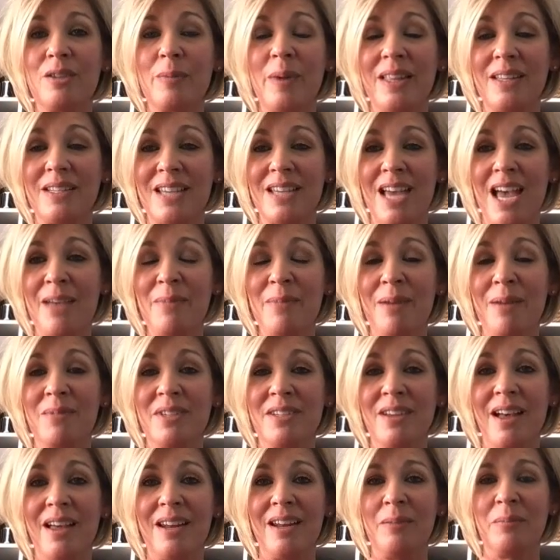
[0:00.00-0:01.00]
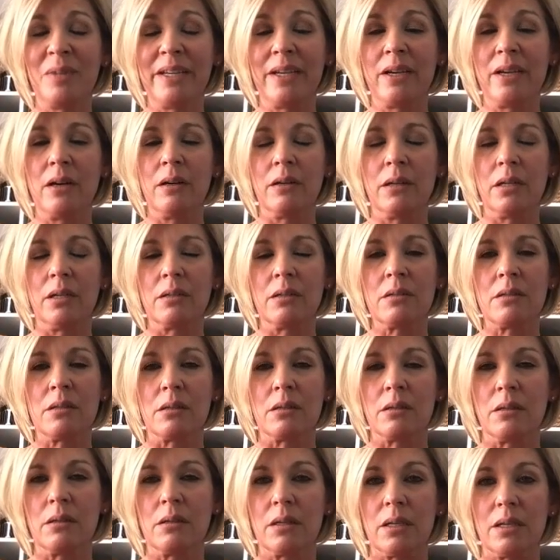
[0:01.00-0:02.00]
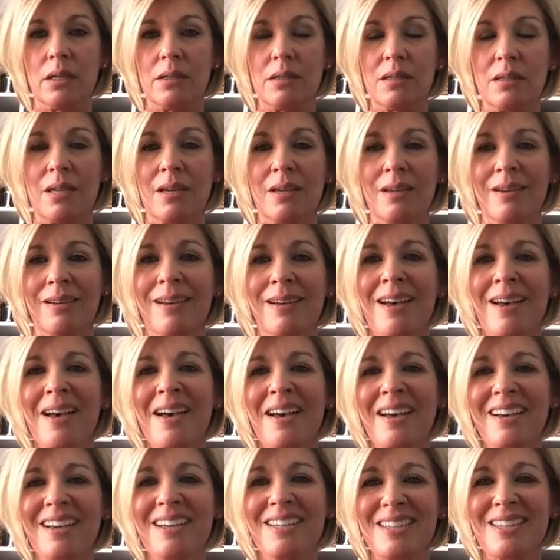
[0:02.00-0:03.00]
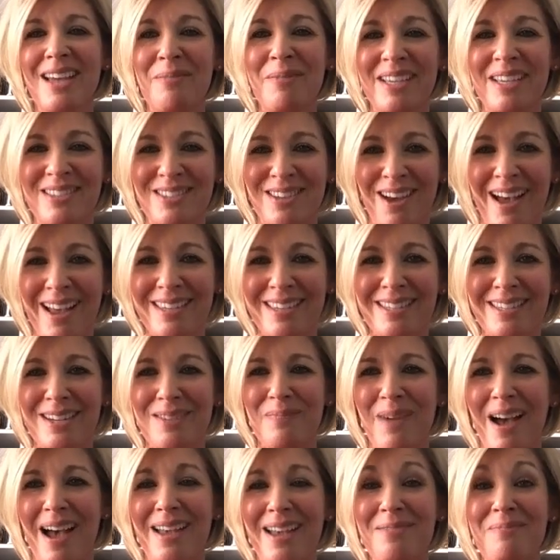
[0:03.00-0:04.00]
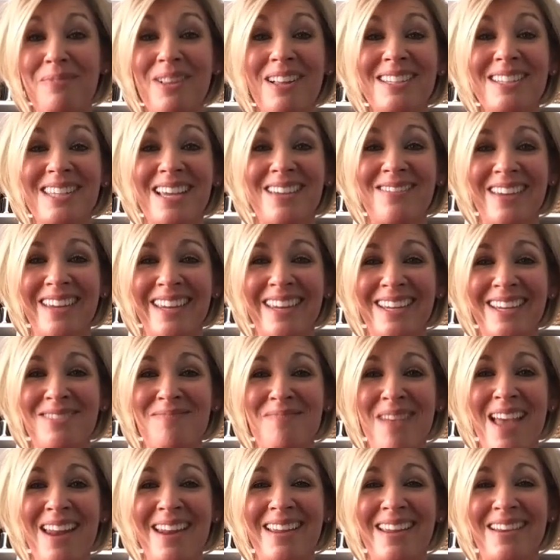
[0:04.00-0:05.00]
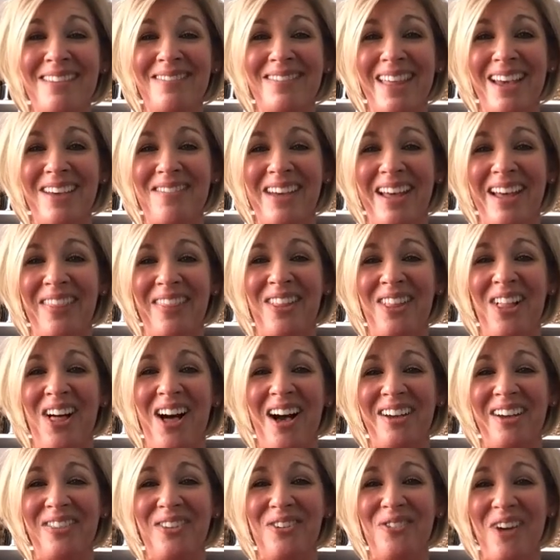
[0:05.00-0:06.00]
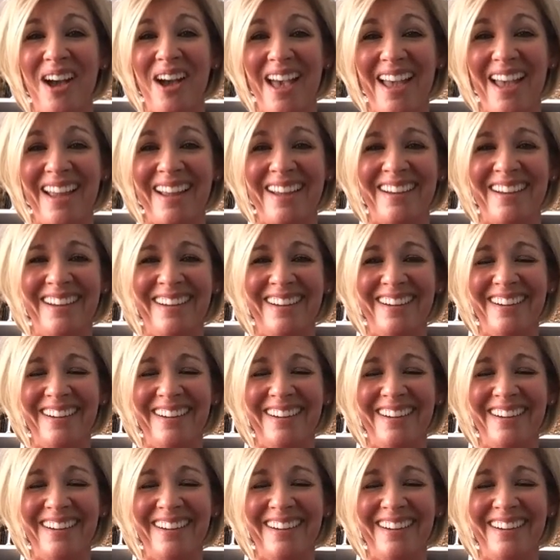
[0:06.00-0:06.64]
So by the time I'm done, I'm like, oh, here's the cookies because I'm exhausted by them. Plus I've eaten many of them along the way.